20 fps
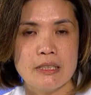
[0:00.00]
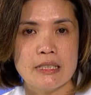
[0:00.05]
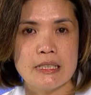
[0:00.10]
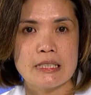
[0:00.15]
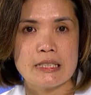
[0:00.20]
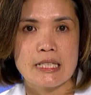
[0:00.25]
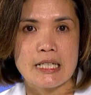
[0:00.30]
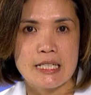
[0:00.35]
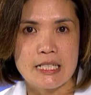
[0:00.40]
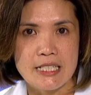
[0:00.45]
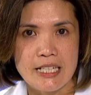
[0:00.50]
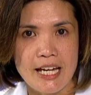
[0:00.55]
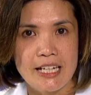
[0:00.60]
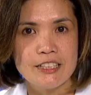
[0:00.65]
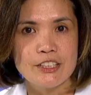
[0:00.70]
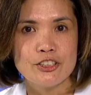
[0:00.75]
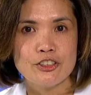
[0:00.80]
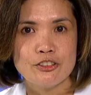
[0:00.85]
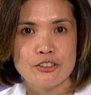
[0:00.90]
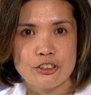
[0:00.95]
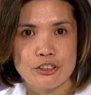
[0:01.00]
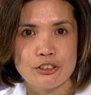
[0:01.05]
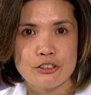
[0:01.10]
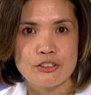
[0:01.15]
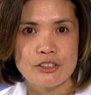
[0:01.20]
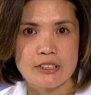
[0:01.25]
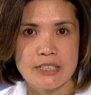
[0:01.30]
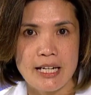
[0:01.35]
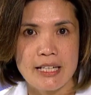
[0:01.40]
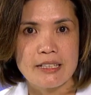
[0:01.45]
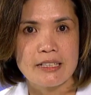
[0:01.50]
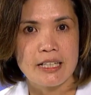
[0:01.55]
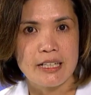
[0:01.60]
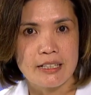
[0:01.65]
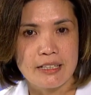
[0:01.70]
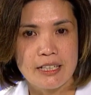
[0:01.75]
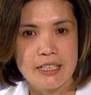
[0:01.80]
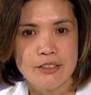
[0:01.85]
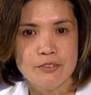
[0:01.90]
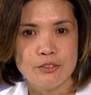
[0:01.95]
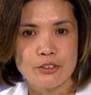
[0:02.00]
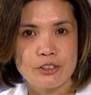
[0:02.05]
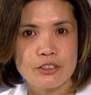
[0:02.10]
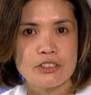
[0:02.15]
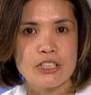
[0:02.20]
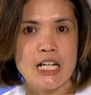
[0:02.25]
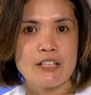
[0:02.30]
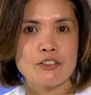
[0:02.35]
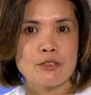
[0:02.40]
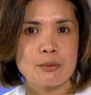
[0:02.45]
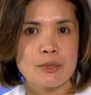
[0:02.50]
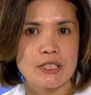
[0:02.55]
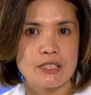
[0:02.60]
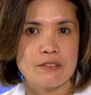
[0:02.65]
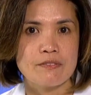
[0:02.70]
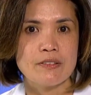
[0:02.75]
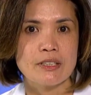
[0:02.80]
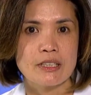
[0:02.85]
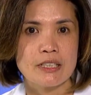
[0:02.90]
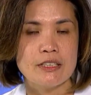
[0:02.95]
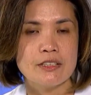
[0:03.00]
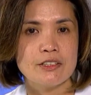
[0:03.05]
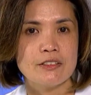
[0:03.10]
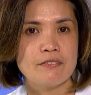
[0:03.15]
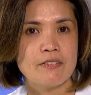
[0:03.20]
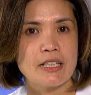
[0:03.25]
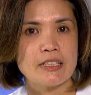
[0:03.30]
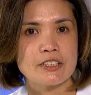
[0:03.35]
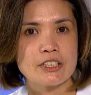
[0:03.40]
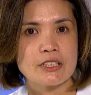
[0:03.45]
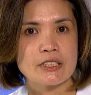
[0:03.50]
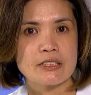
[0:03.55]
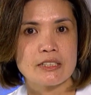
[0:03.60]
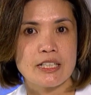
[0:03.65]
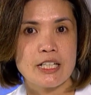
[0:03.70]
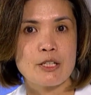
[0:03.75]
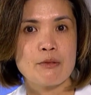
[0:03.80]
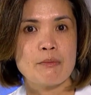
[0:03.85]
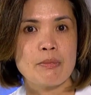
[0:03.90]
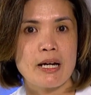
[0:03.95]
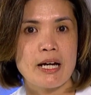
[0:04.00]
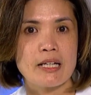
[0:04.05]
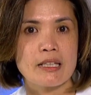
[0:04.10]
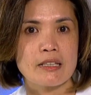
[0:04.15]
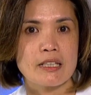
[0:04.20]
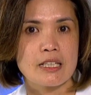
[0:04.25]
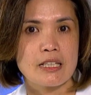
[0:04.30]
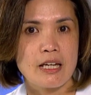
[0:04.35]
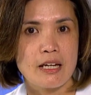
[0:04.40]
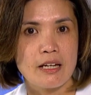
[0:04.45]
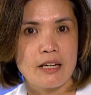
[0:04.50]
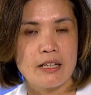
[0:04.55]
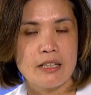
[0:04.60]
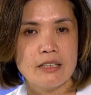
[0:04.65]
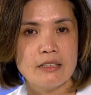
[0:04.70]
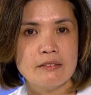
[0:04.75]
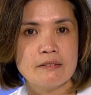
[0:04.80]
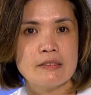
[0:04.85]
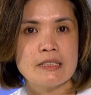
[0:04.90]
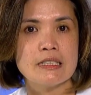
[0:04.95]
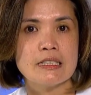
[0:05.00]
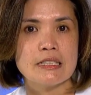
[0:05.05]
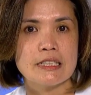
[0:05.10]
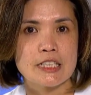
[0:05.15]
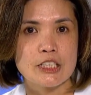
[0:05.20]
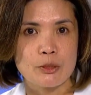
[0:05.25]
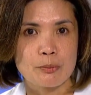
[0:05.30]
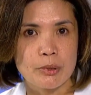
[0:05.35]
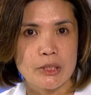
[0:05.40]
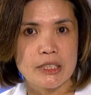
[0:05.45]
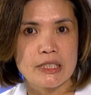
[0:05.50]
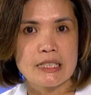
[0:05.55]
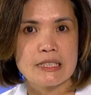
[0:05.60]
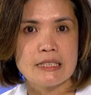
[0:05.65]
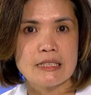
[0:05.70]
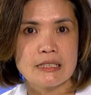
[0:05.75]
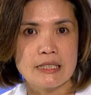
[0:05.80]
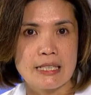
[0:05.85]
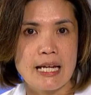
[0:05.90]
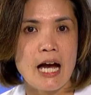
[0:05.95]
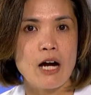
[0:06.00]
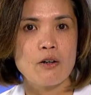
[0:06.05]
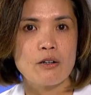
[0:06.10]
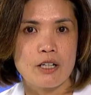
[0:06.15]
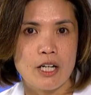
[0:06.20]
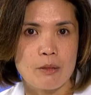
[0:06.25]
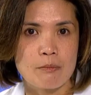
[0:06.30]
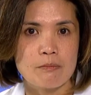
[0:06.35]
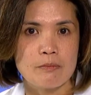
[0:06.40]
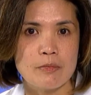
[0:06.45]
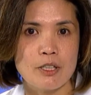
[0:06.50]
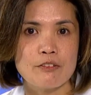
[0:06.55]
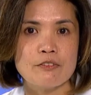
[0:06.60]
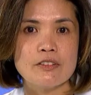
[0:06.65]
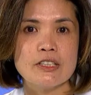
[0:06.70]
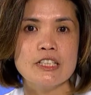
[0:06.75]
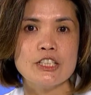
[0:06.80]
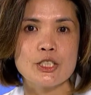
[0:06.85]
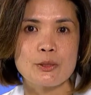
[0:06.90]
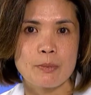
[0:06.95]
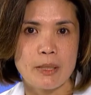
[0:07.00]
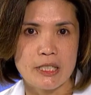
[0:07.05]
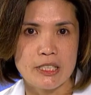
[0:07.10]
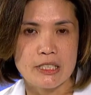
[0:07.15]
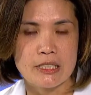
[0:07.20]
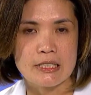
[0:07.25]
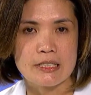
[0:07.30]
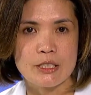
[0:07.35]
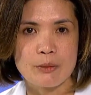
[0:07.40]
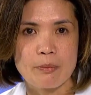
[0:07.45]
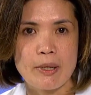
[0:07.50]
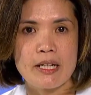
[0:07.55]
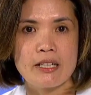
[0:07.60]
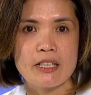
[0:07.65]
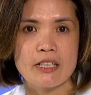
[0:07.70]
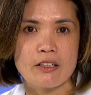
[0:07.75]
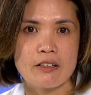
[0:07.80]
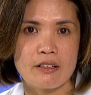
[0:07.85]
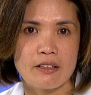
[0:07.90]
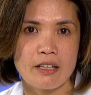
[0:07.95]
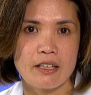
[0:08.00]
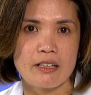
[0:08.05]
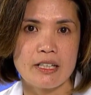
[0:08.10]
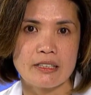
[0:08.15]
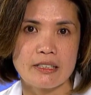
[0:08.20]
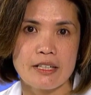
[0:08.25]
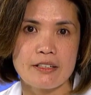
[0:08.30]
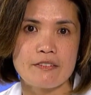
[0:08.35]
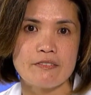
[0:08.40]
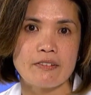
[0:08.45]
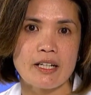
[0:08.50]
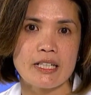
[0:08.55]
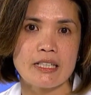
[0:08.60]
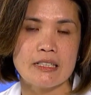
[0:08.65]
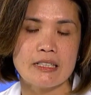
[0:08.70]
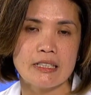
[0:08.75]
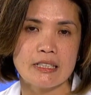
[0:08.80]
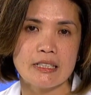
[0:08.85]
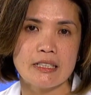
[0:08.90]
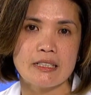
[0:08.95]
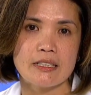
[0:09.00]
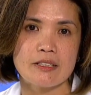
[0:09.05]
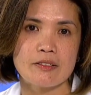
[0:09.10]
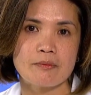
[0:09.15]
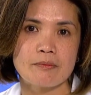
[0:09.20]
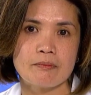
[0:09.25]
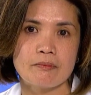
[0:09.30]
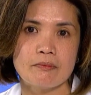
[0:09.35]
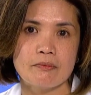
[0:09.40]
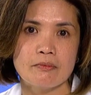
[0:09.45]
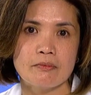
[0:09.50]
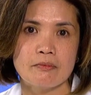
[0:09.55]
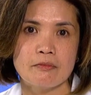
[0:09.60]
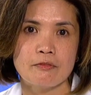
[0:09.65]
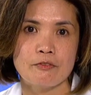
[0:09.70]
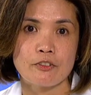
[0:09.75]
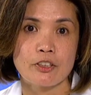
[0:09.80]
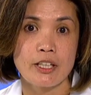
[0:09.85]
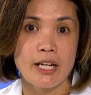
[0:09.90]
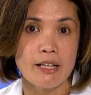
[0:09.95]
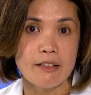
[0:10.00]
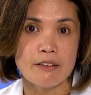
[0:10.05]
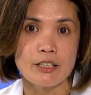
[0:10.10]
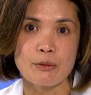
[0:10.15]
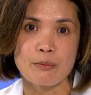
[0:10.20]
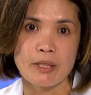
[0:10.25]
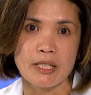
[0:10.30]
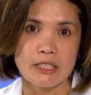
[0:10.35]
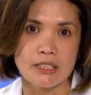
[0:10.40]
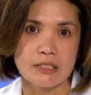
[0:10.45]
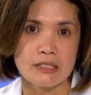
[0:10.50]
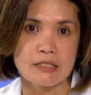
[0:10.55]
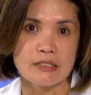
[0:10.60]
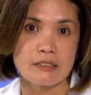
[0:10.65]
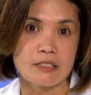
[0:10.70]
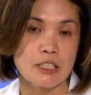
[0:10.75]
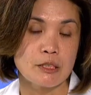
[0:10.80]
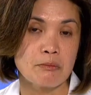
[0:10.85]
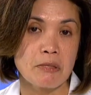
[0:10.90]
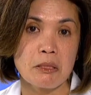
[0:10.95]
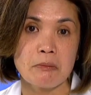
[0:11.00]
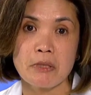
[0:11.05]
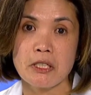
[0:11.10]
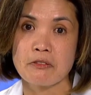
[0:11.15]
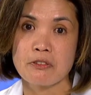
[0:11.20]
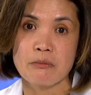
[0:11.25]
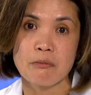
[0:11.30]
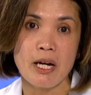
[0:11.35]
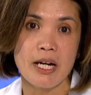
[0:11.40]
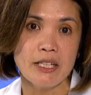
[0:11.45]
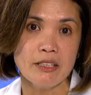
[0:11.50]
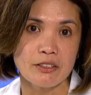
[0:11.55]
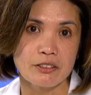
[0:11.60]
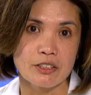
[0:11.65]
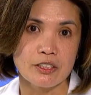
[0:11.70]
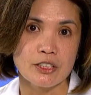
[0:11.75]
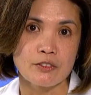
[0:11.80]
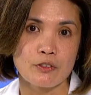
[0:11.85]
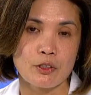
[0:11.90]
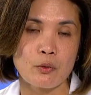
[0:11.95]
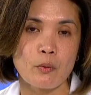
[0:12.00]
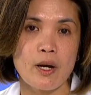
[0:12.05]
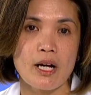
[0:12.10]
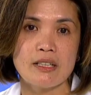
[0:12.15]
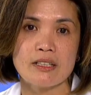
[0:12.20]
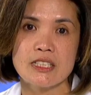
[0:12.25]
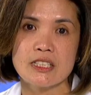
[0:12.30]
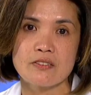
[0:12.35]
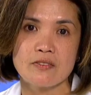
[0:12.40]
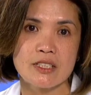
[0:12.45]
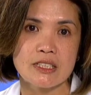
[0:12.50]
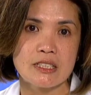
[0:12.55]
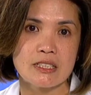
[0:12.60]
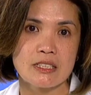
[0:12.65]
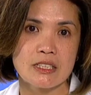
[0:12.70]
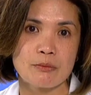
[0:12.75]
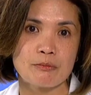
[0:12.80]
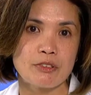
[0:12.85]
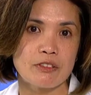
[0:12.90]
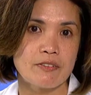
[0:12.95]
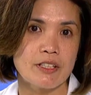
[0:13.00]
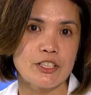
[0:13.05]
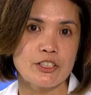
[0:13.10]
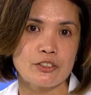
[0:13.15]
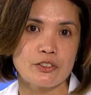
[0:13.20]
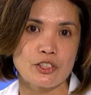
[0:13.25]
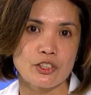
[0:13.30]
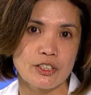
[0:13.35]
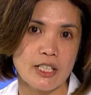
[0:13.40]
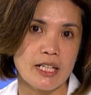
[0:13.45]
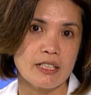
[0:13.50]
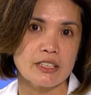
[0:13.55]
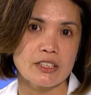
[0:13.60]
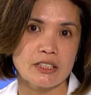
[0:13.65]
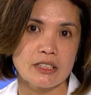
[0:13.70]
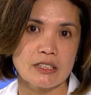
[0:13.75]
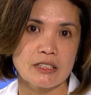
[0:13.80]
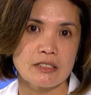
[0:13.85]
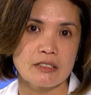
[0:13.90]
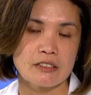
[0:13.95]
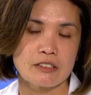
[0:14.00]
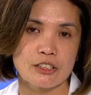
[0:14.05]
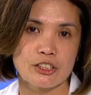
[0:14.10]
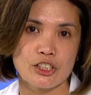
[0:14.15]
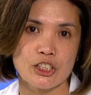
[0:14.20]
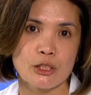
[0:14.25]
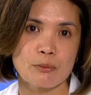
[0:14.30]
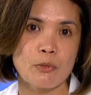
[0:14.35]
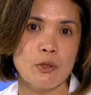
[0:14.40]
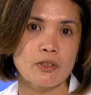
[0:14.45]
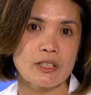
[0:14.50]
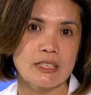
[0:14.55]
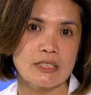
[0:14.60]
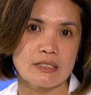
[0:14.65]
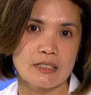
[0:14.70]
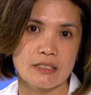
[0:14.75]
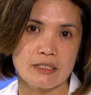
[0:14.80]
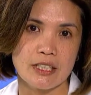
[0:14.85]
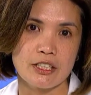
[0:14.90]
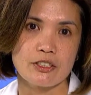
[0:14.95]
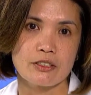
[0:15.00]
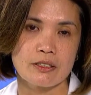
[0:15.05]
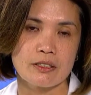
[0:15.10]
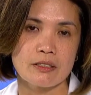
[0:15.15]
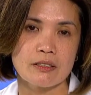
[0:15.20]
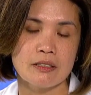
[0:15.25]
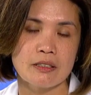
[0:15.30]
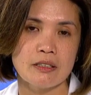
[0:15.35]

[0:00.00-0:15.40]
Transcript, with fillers: The intent is to use that data to drive specific interventions that impact the care, experience, and outcome of each patient depending on their identified need. For healthy patients, this may mean reminders for wellness visits and prevention strategies, such as smoking cessation.